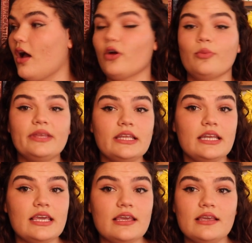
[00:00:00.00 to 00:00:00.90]
our
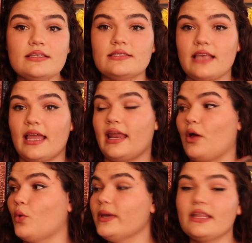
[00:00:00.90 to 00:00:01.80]
abilities and how
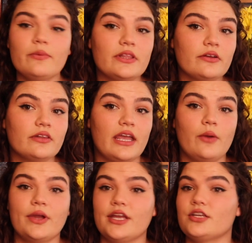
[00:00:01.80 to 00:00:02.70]
quickly we learn
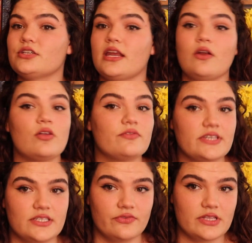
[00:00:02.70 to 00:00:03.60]
language and all of
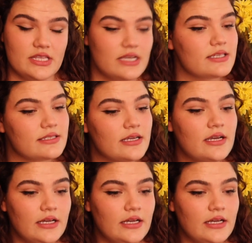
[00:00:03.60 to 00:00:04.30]
these different things.